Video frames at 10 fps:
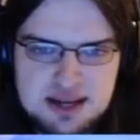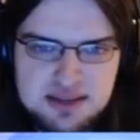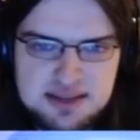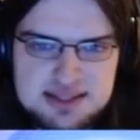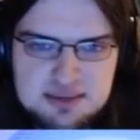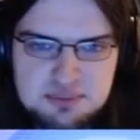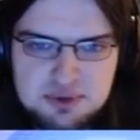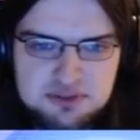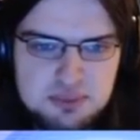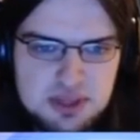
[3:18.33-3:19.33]
I think
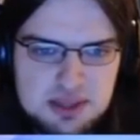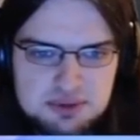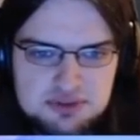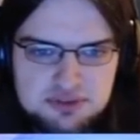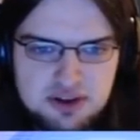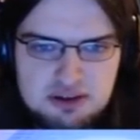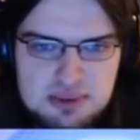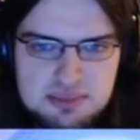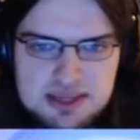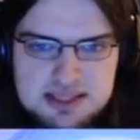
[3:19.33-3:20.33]
Soundproof and Bulletproof are a
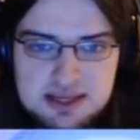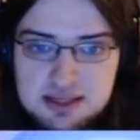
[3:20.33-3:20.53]
bit better.